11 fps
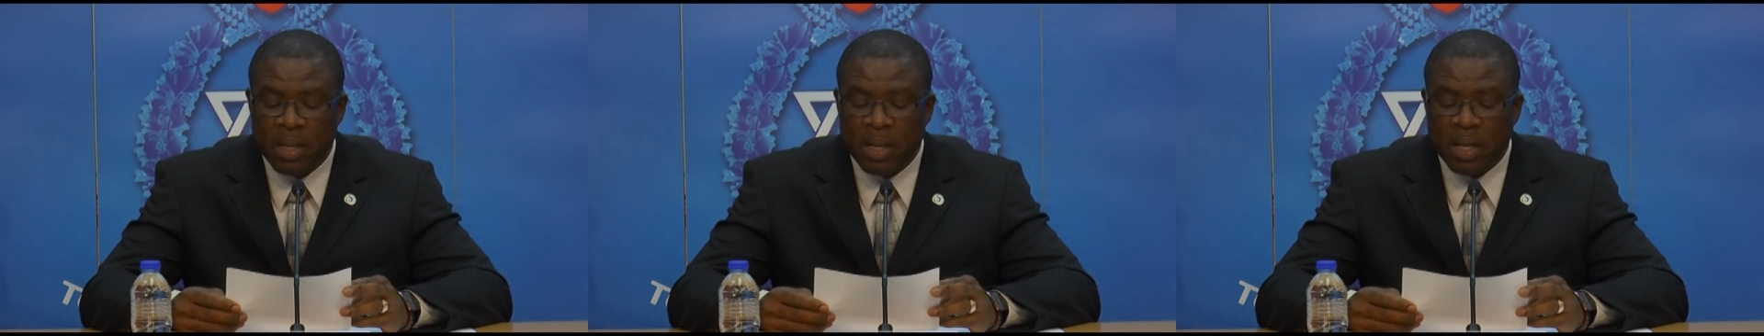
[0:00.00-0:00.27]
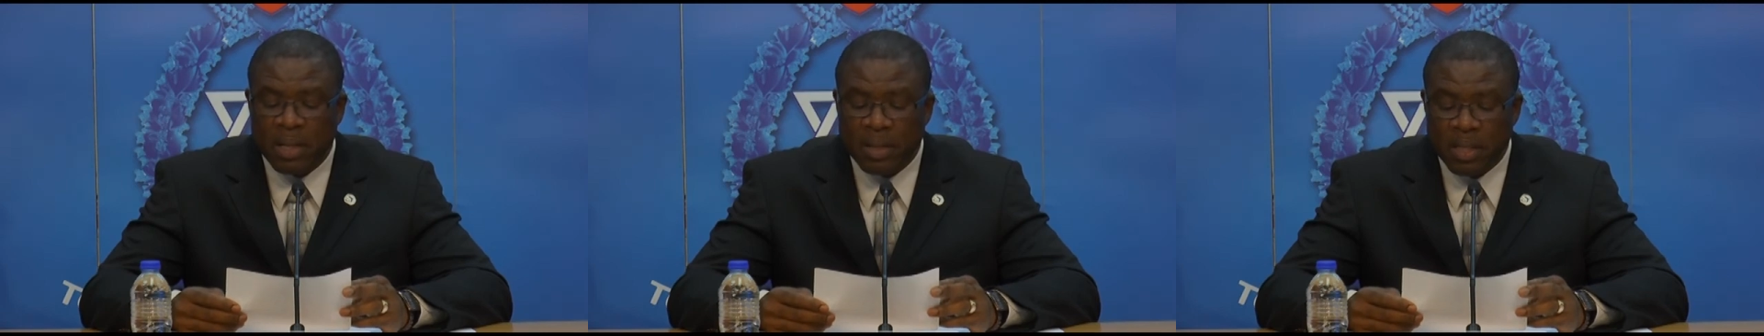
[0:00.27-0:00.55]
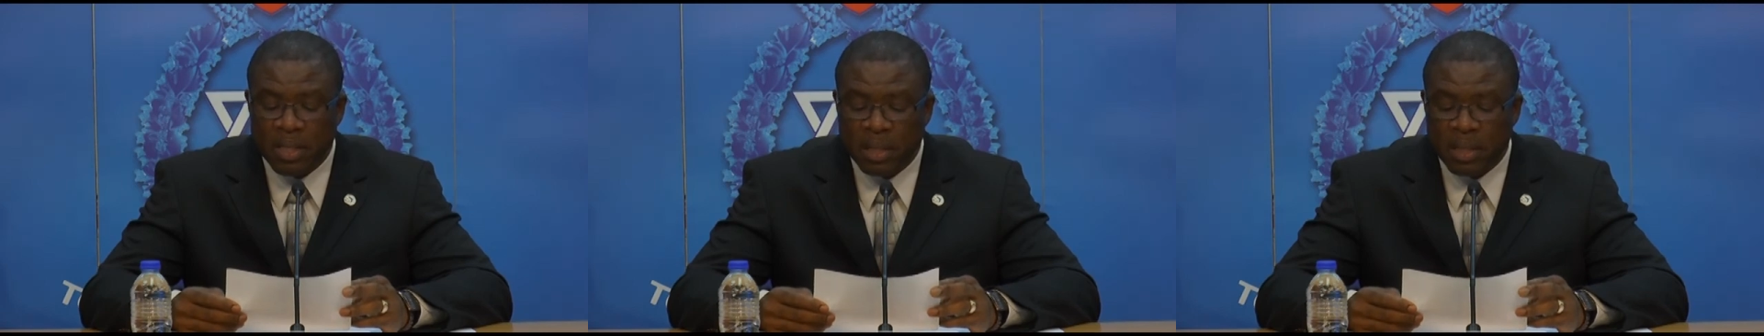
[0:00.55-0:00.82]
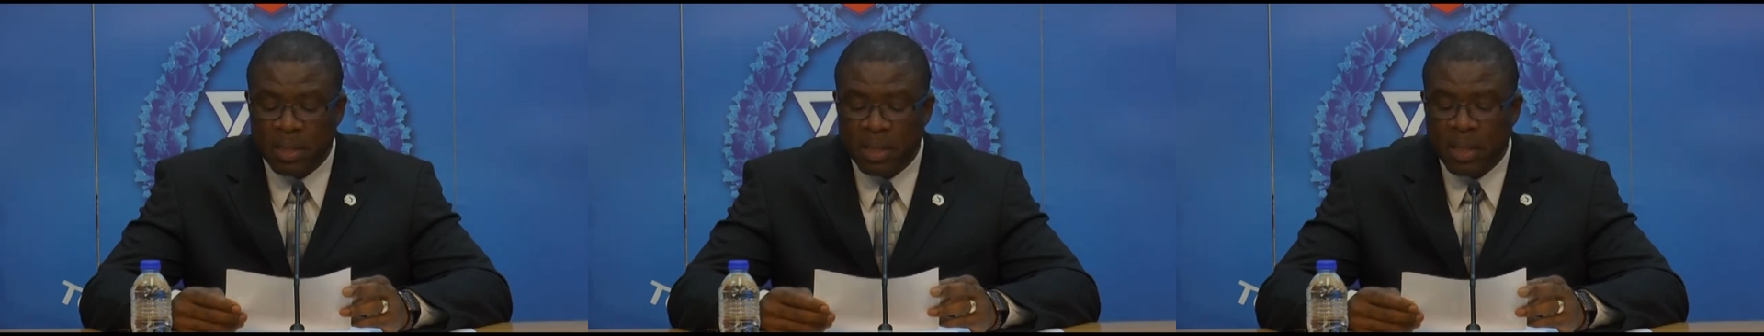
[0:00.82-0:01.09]
in
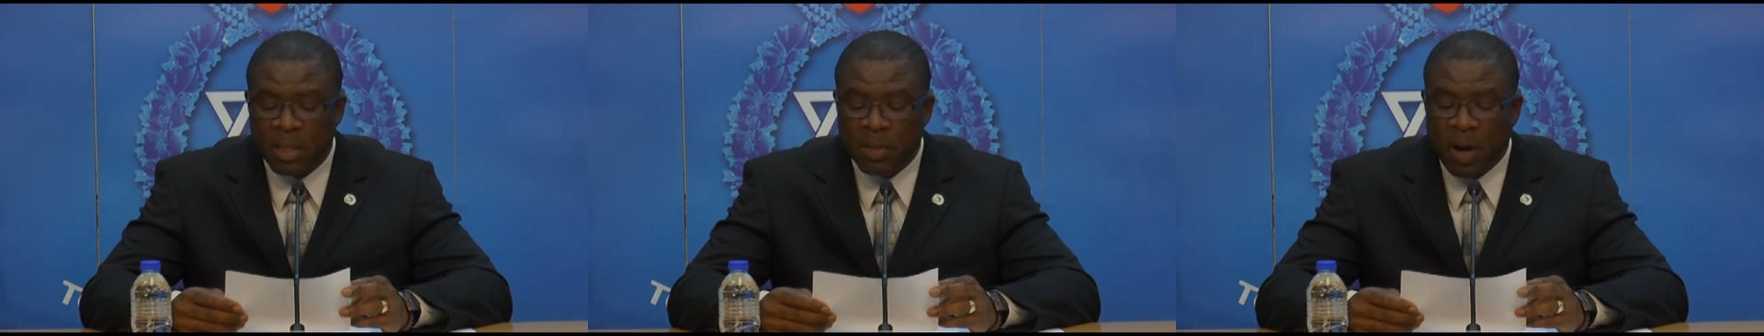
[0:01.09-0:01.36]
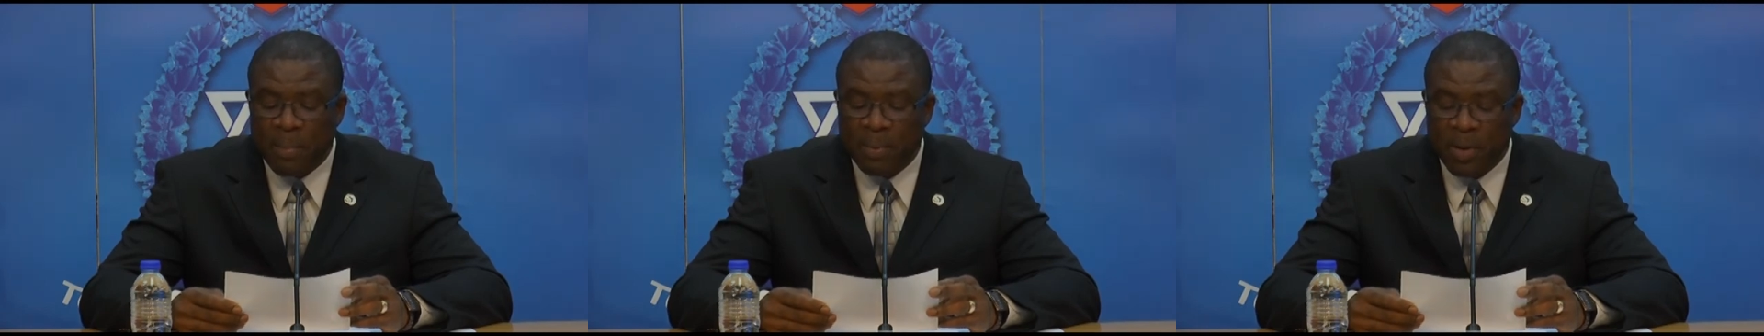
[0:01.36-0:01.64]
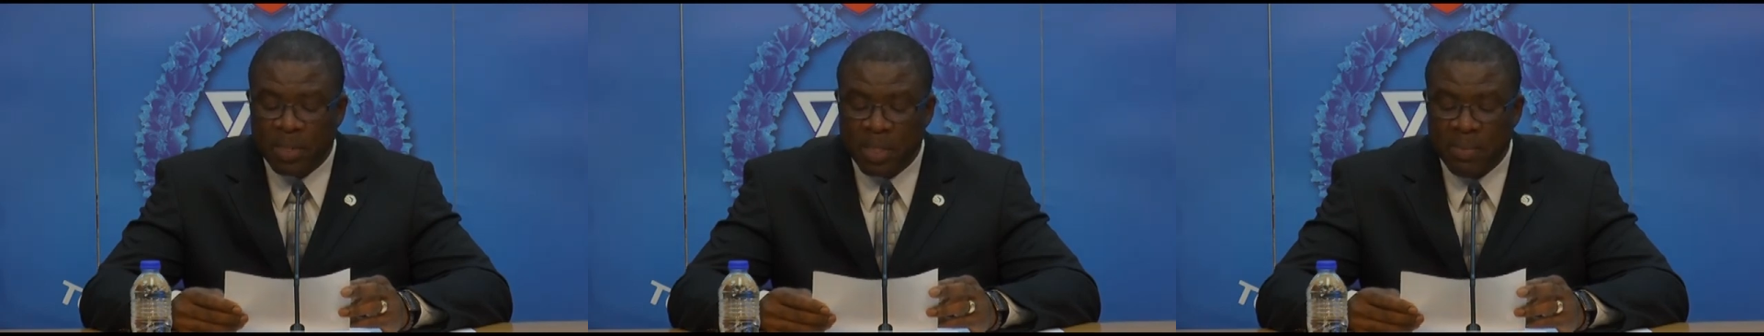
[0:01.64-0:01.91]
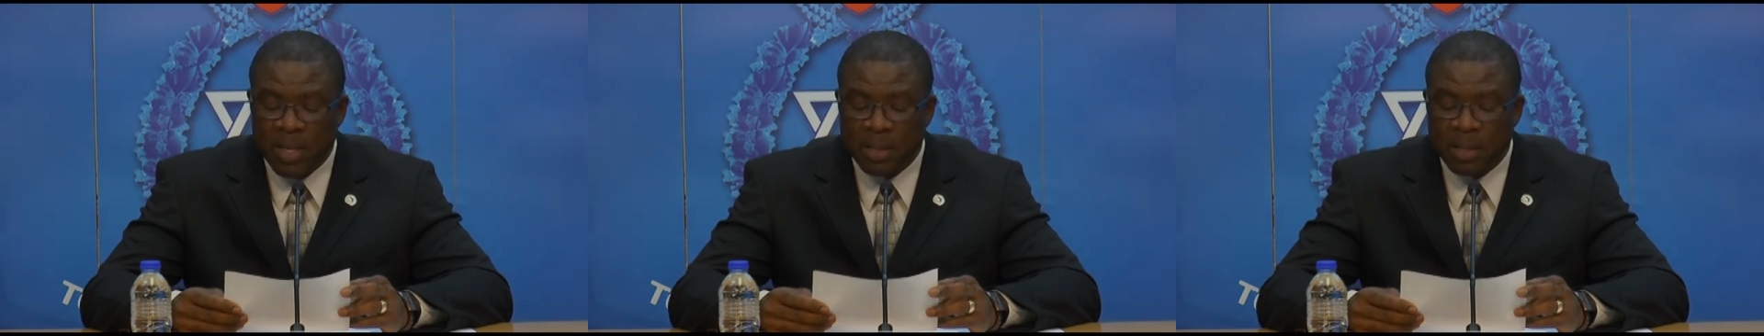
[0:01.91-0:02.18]
addition to
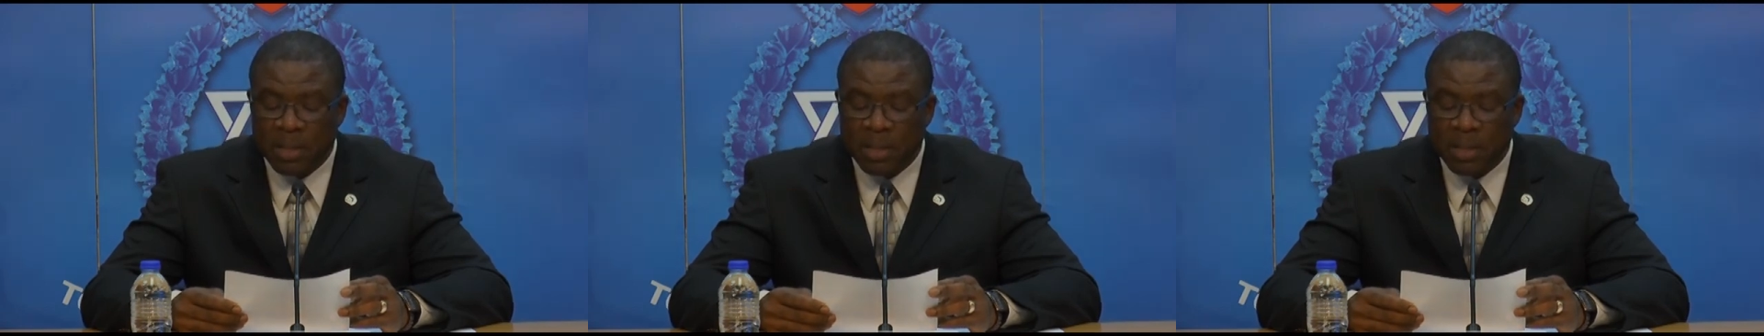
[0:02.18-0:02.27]
approximately